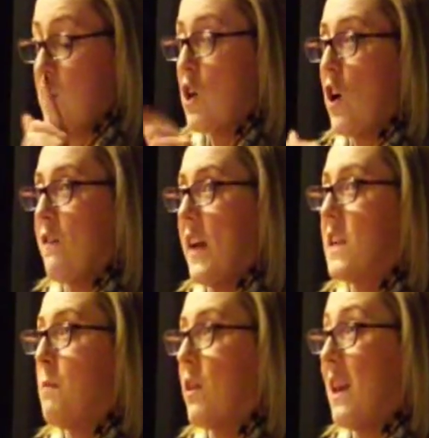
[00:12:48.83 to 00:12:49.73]
starting
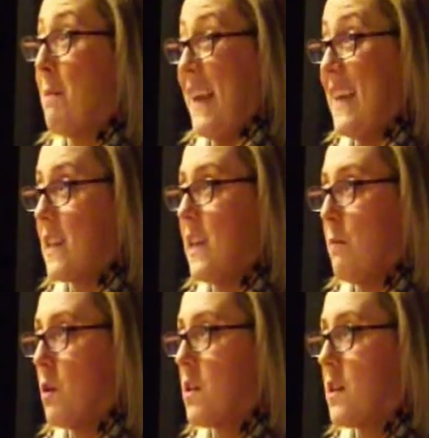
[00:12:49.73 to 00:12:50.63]
next month, it'll be
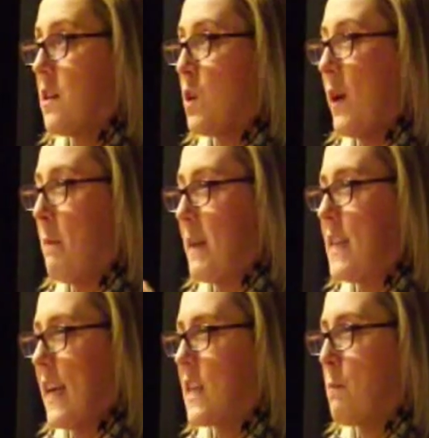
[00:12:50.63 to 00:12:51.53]
18 months. So he'll be
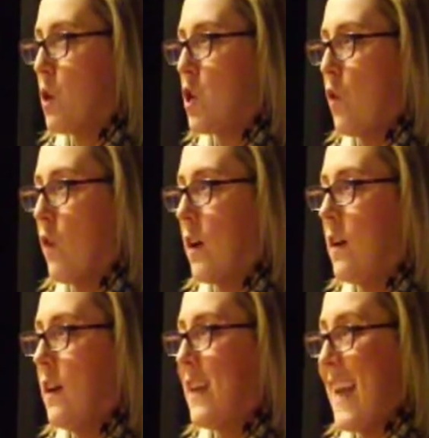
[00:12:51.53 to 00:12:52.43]
6 months over
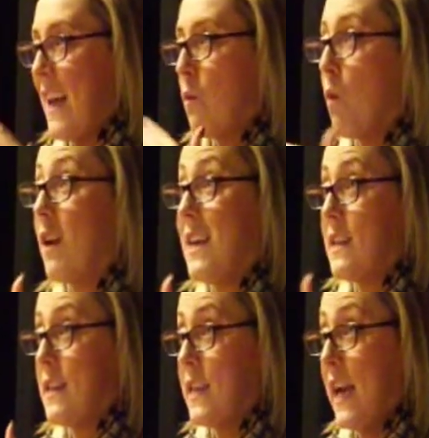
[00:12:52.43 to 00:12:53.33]
getting what he's
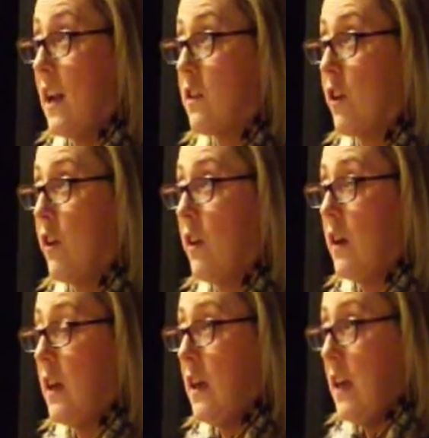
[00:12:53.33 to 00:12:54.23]
entitled to.
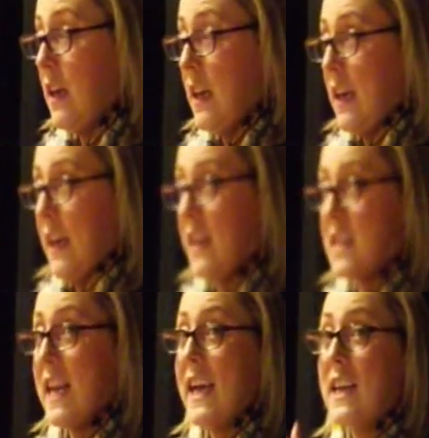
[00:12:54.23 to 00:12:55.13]

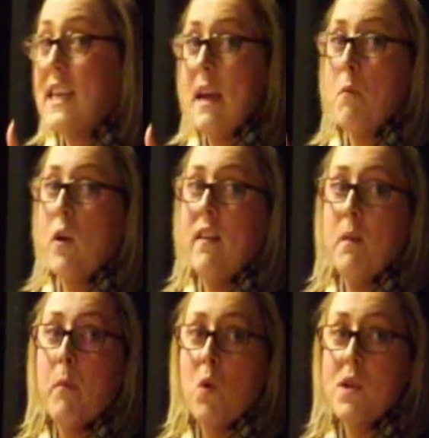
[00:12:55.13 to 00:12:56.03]
His legal team are in the
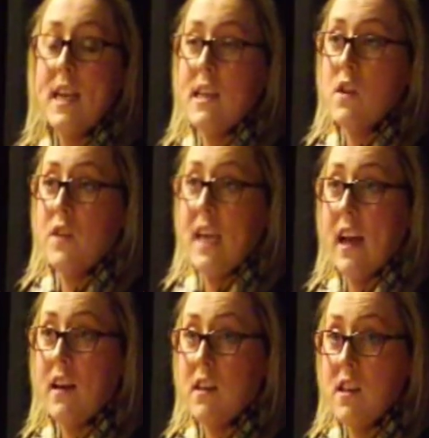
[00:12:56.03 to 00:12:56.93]
process of
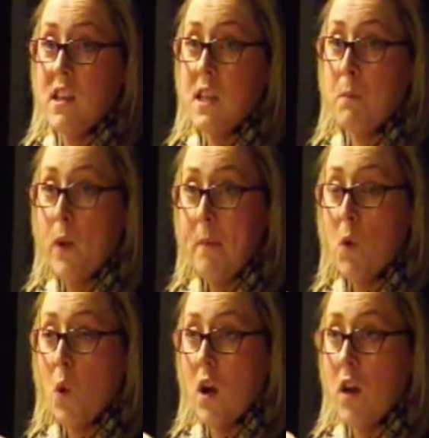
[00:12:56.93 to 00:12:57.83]
taking it to the Supreme
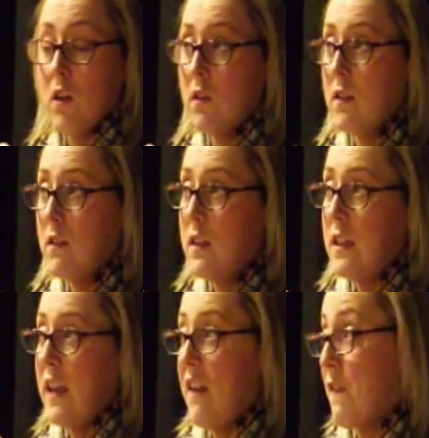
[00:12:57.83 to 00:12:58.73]
Court in London.
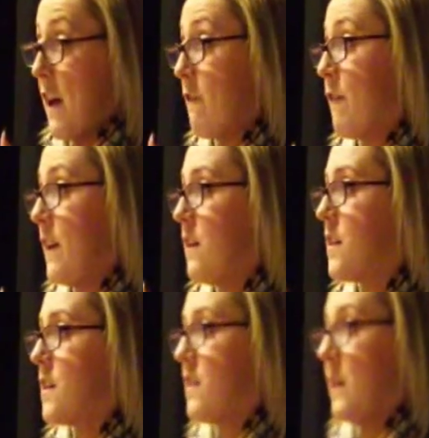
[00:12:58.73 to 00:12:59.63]
If that
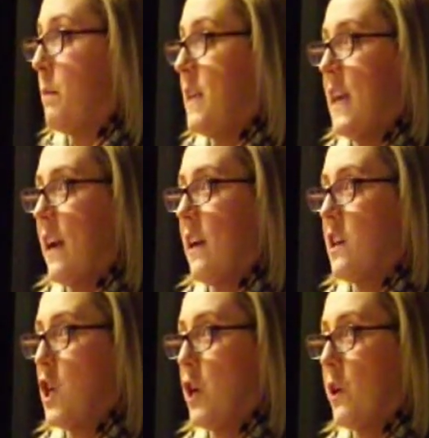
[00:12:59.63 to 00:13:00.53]
fails, they'll be taking it to